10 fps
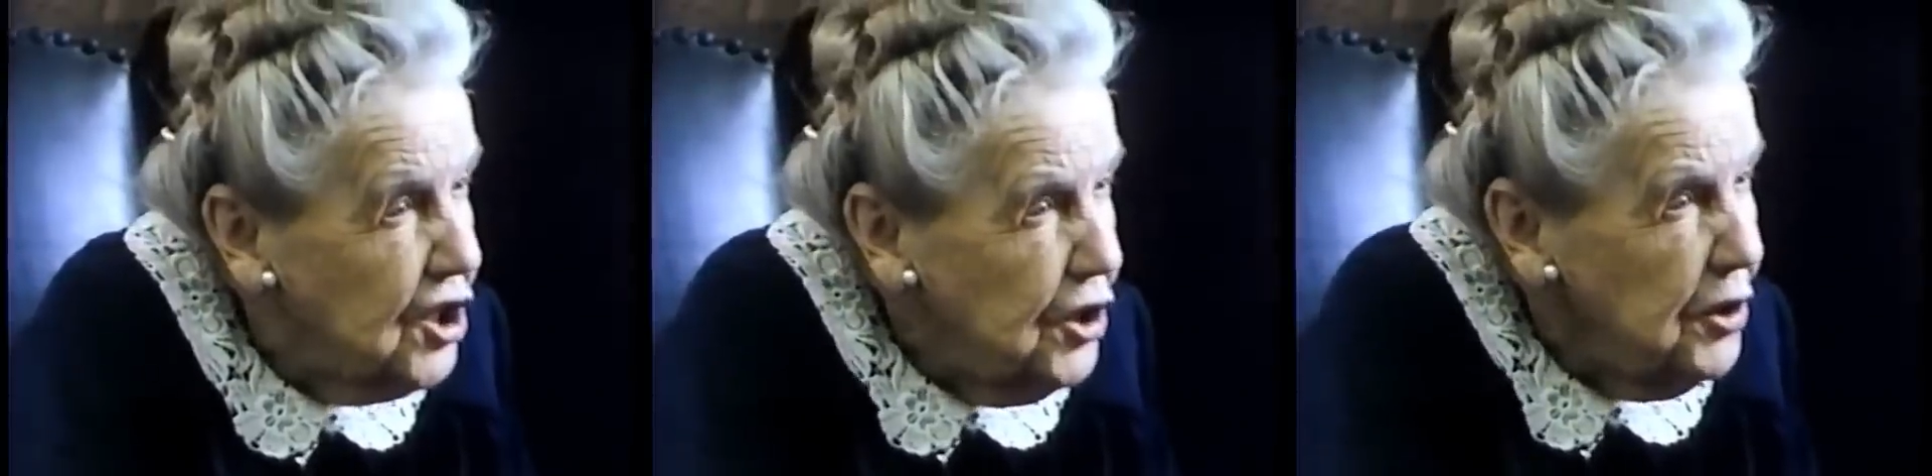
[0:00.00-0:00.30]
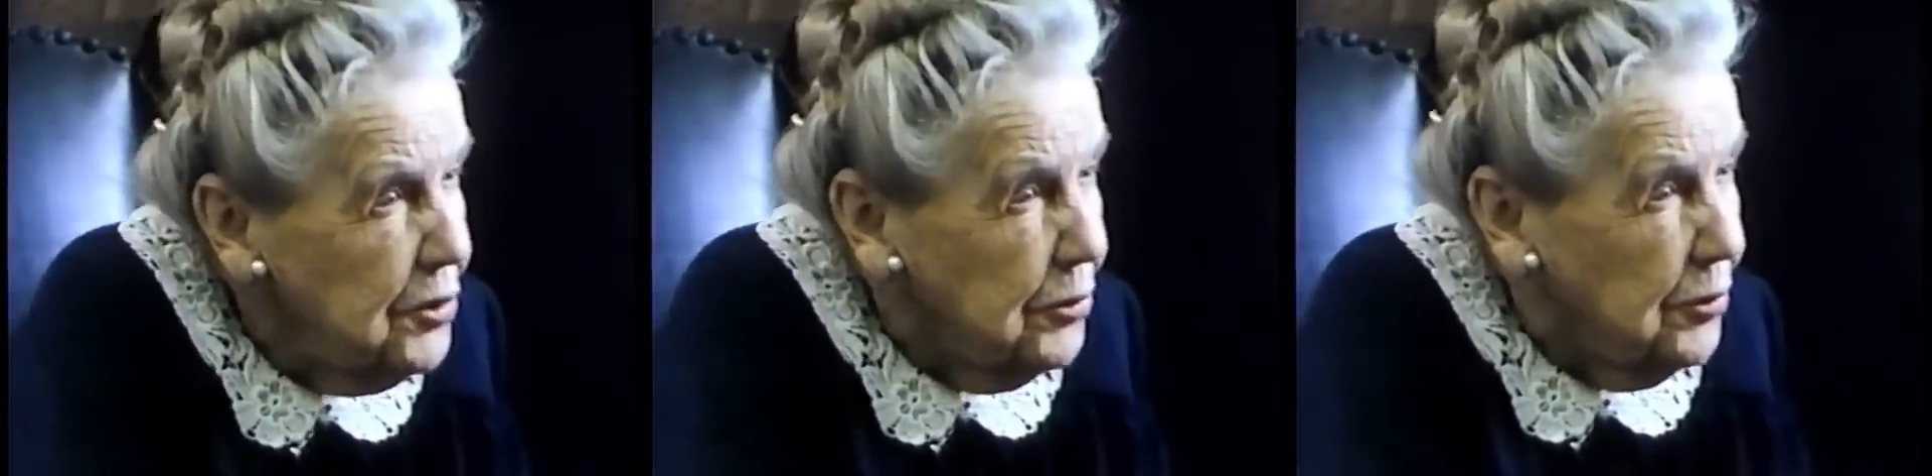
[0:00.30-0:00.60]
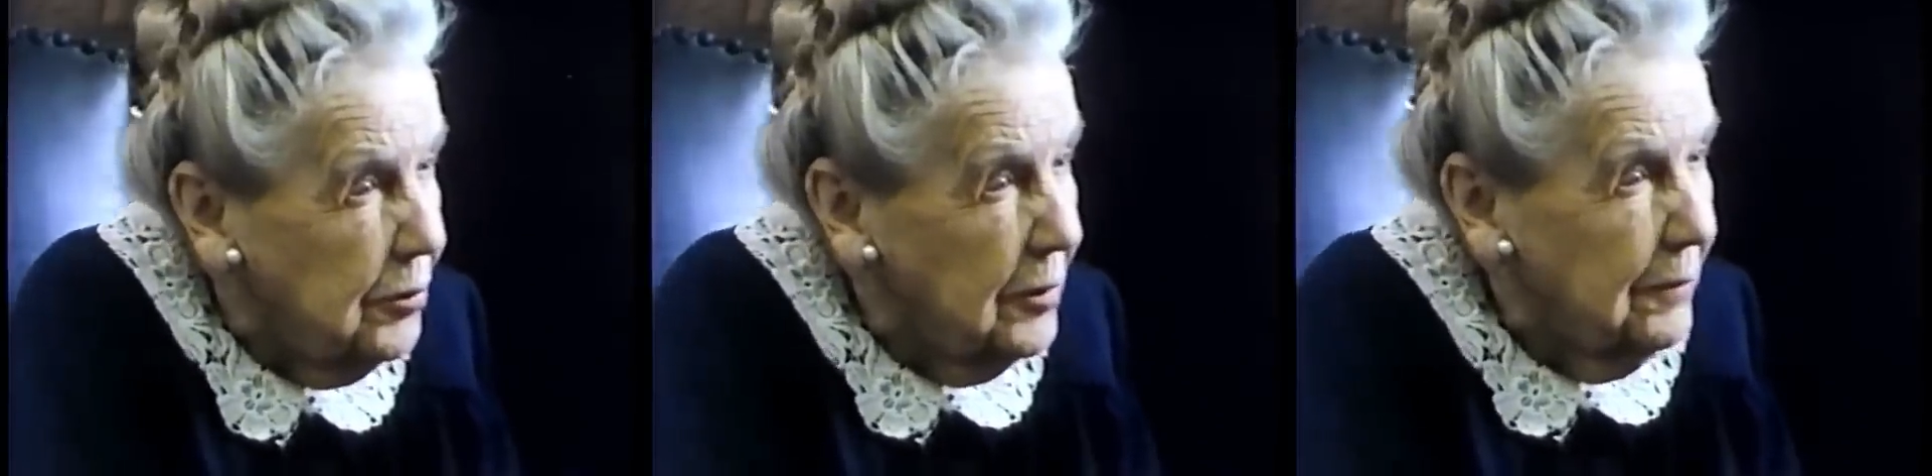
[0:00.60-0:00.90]

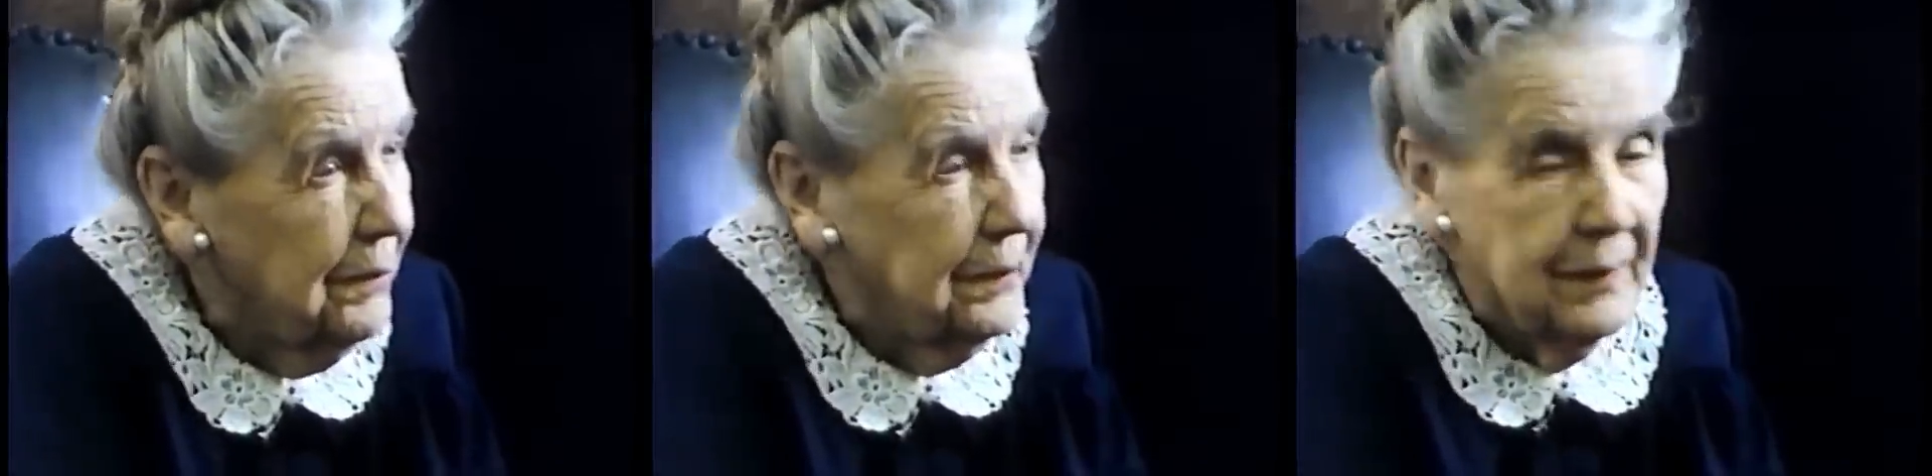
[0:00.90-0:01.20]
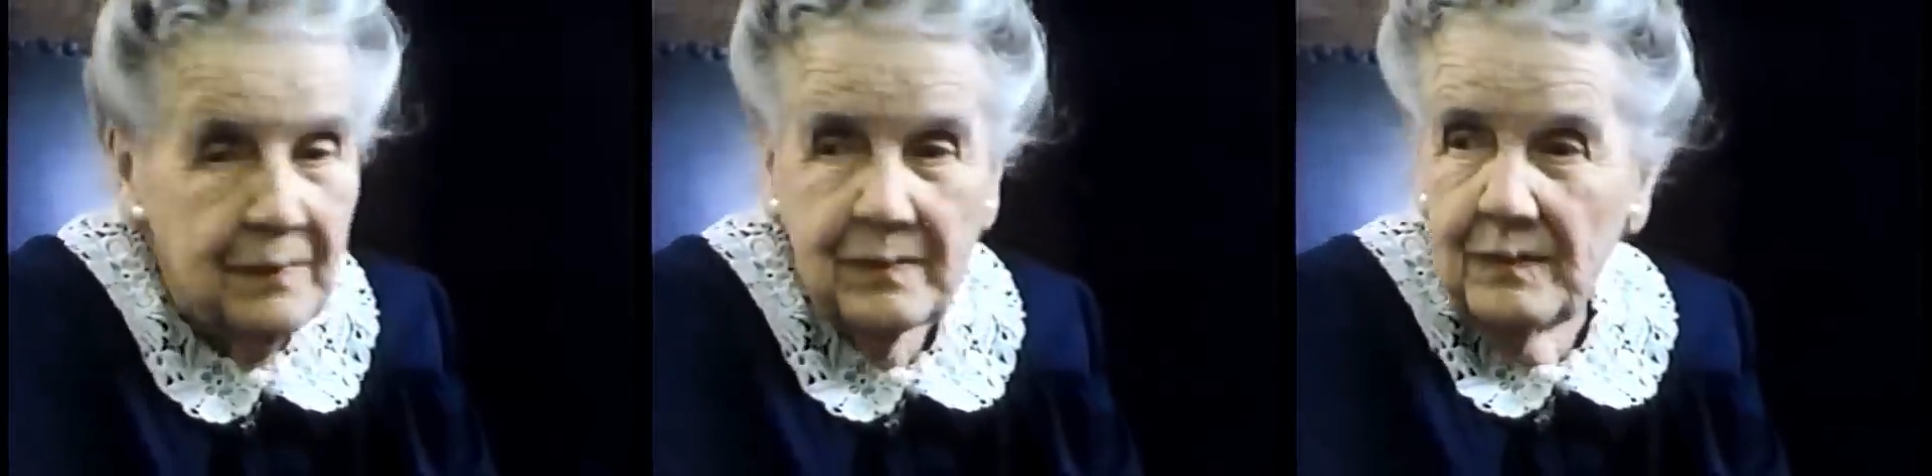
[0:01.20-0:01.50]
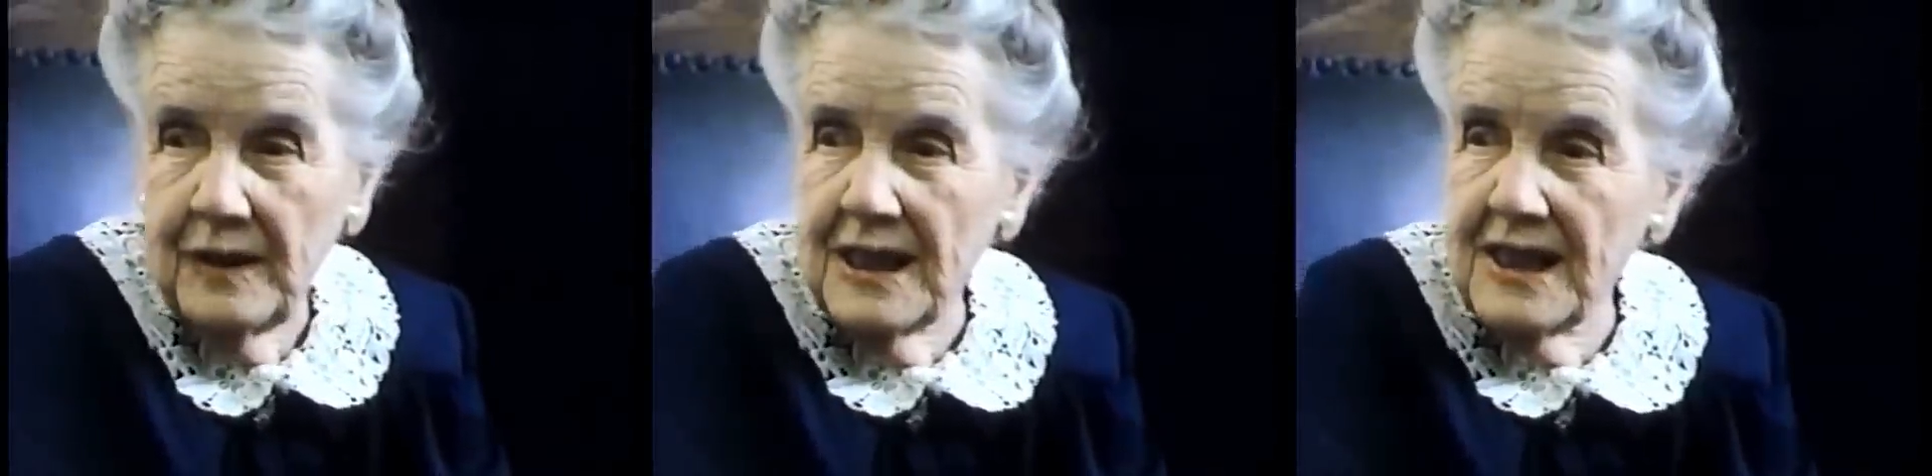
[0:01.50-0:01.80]
you?
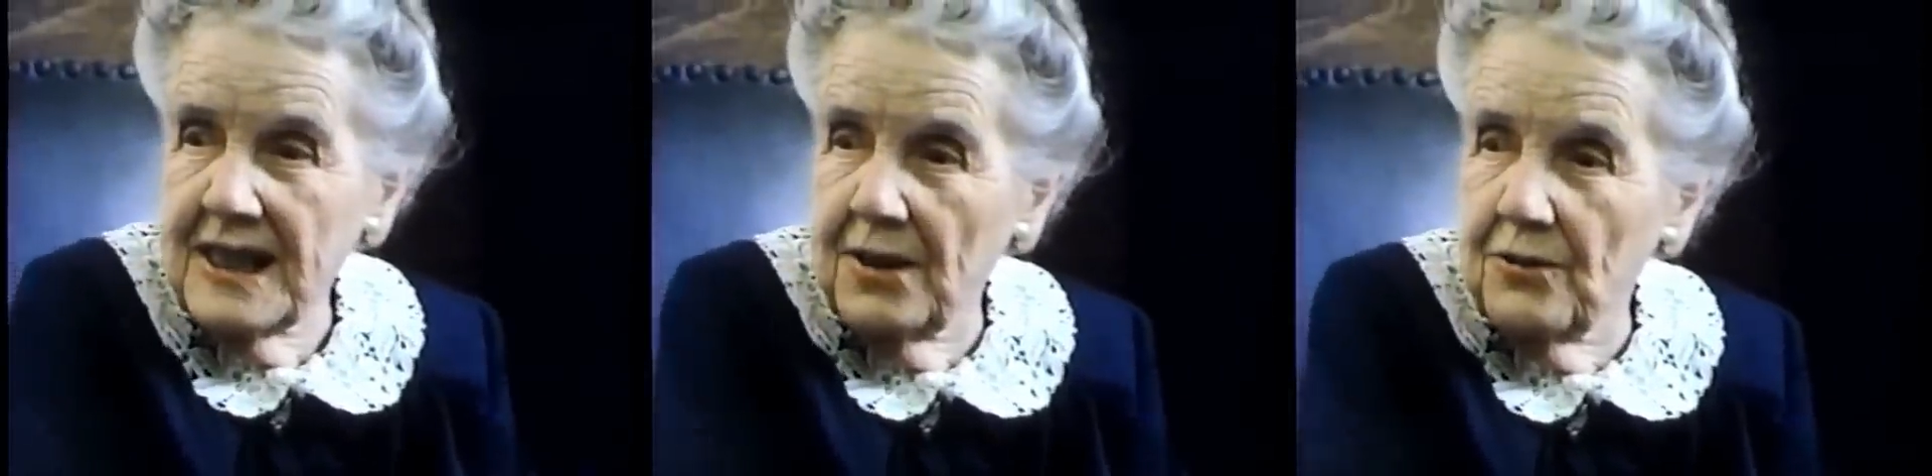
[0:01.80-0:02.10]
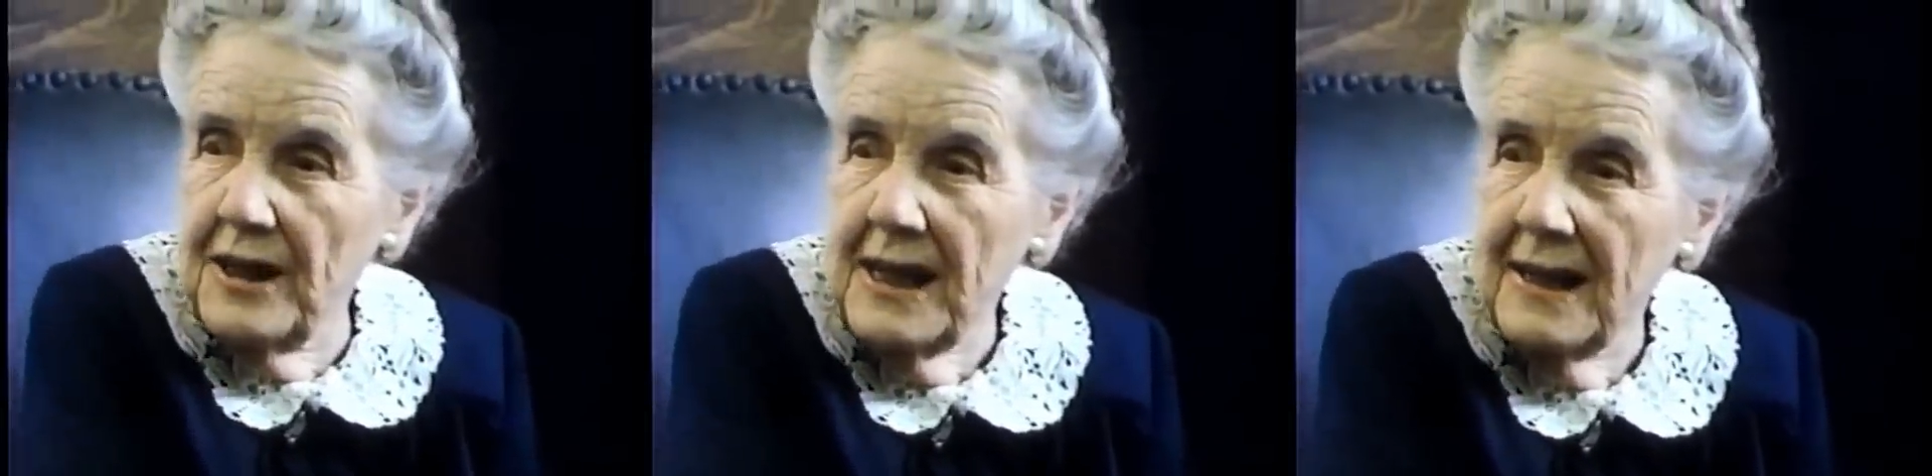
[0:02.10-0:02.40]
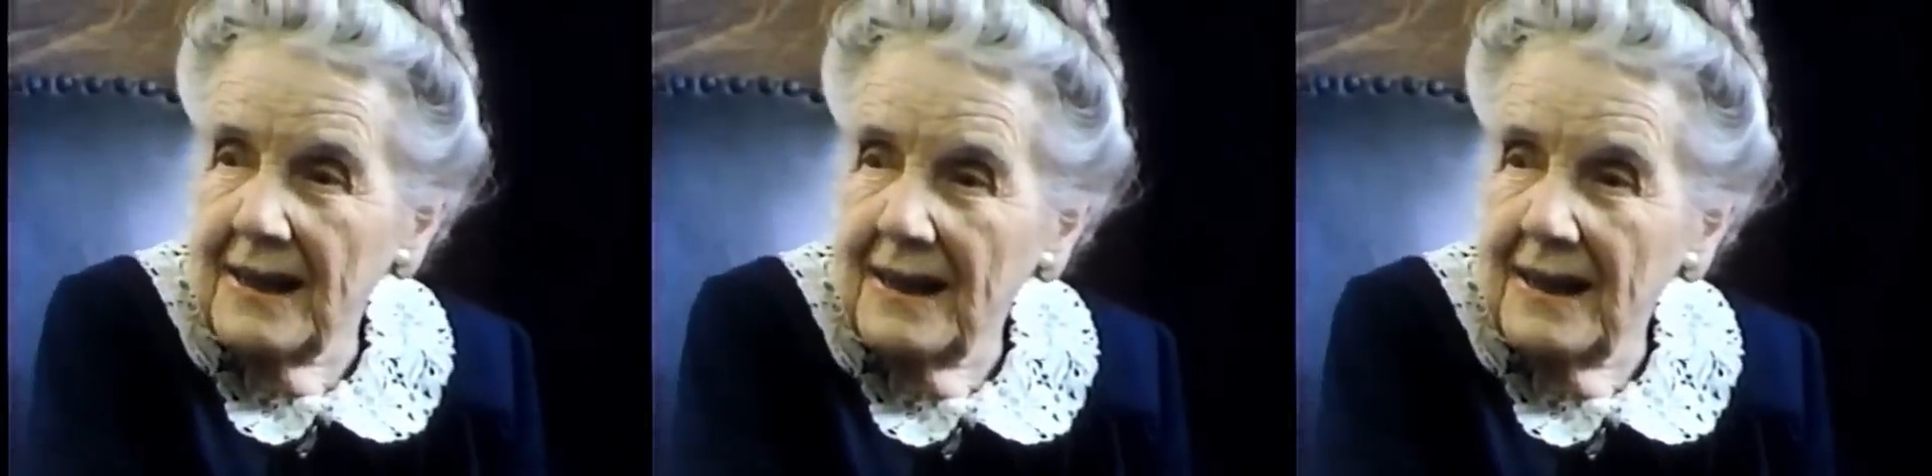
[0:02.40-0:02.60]
Yes, Henry.